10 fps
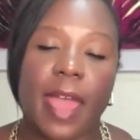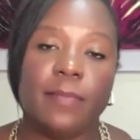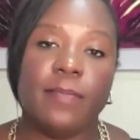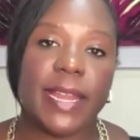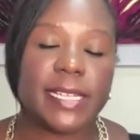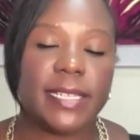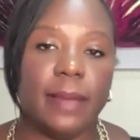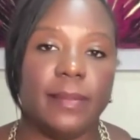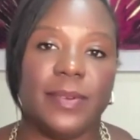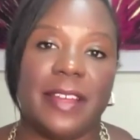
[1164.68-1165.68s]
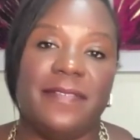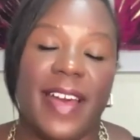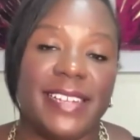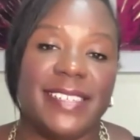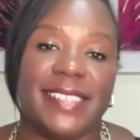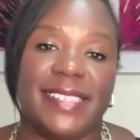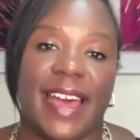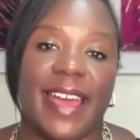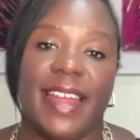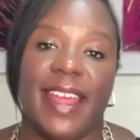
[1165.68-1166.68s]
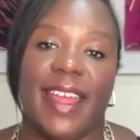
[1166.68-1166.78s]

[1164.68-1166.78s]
And many times, what I find is that